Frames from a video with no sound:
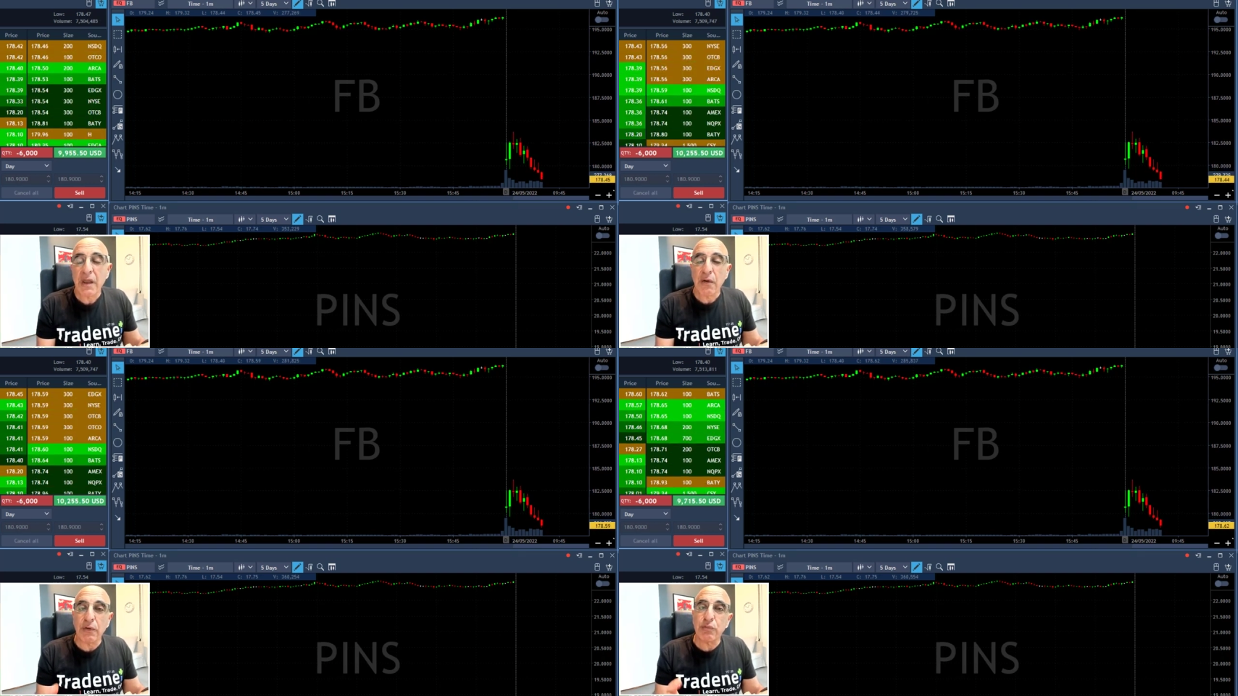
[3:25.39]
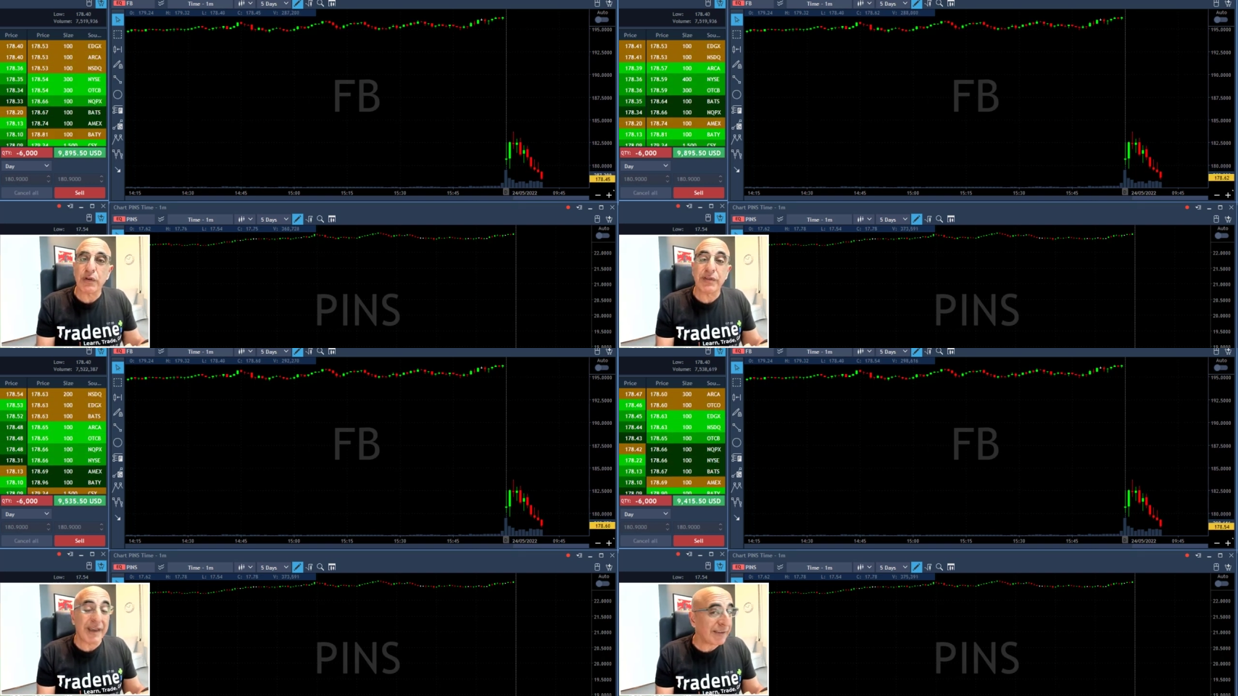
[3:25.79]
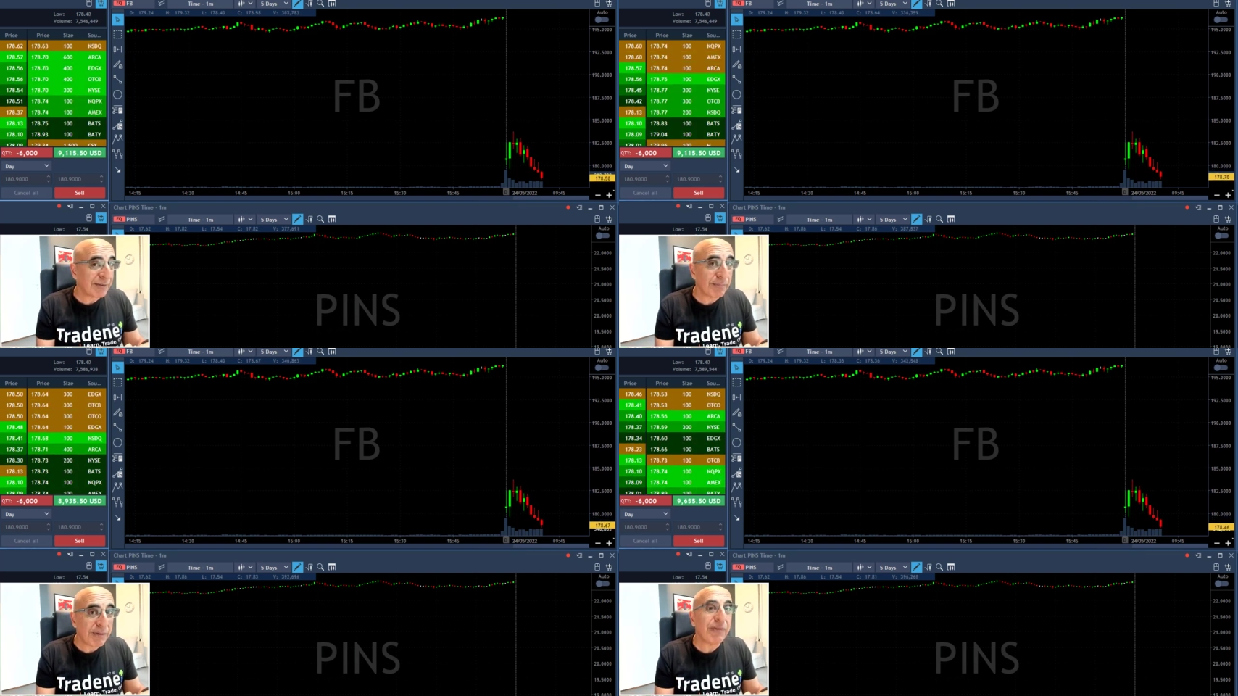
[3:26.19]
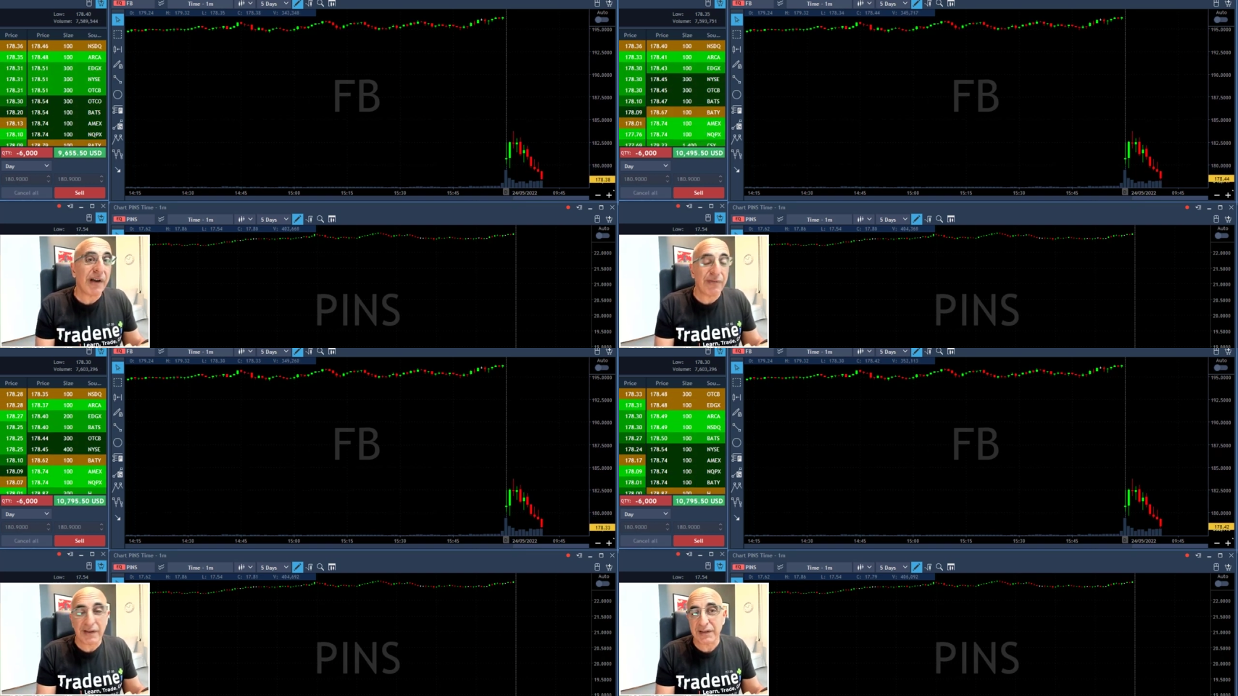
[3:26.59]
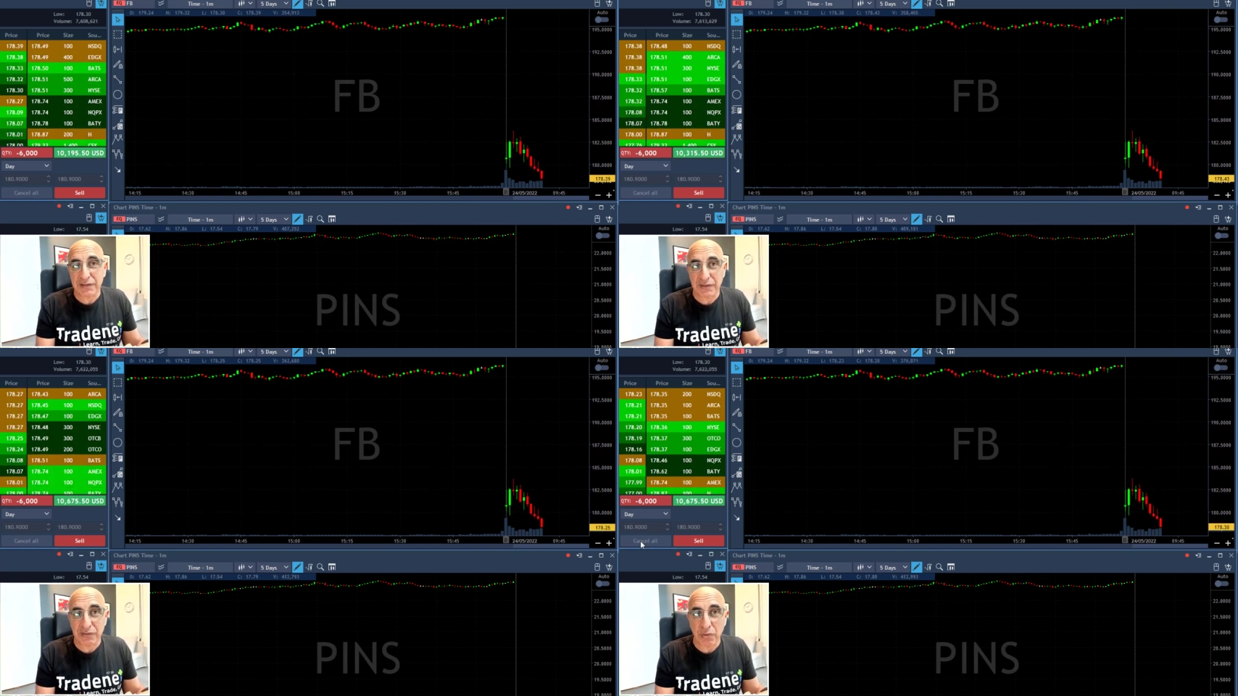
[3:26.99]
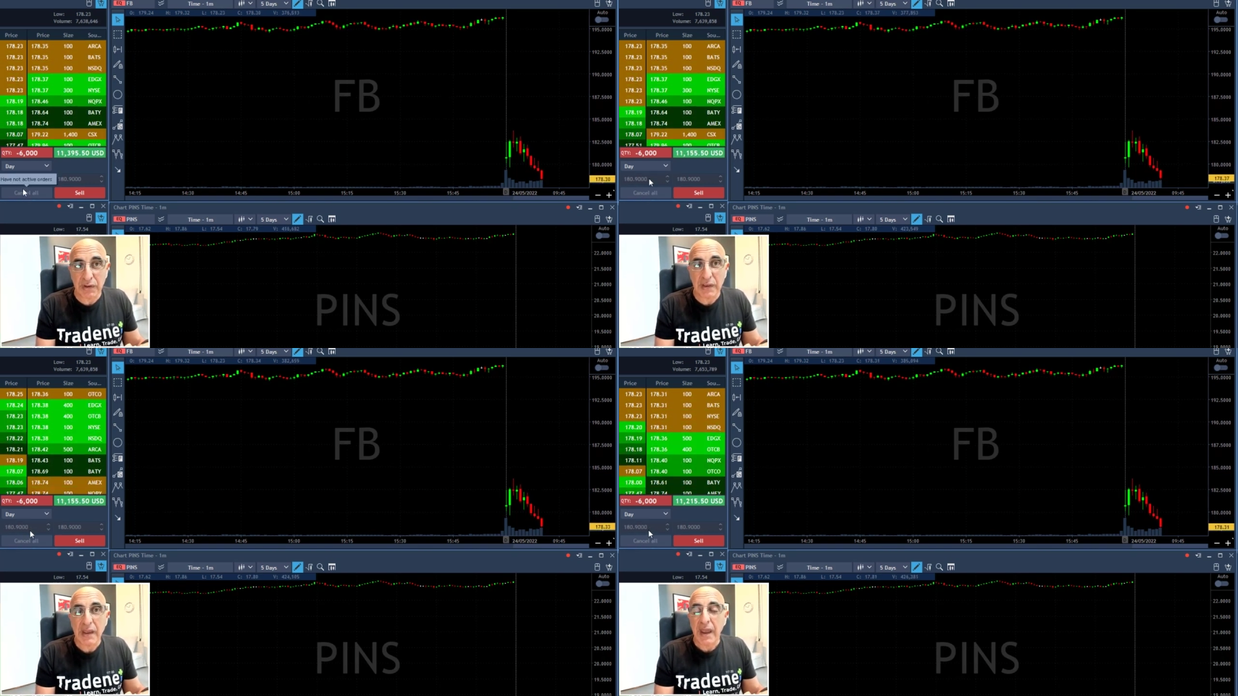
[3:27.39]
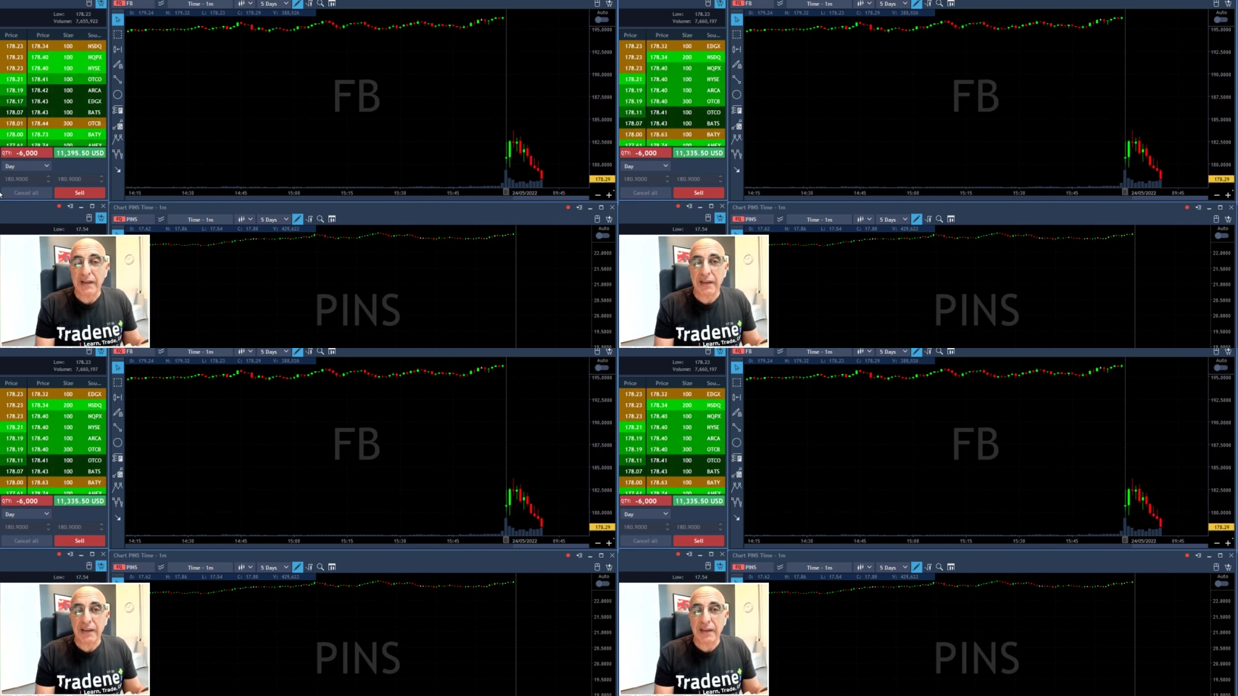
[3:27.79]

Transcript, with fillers: with what the S&P 500 is doing. And